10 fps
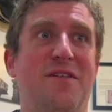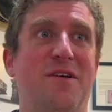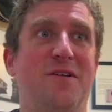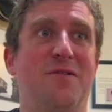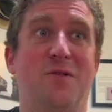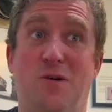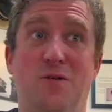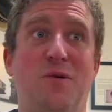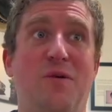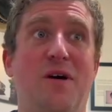then
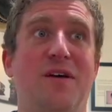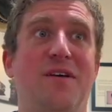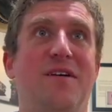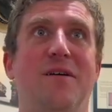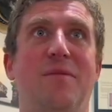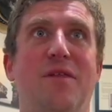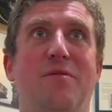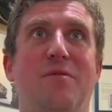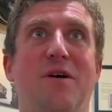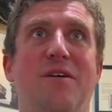you'd be right. It'd be
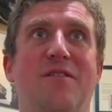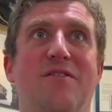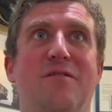3.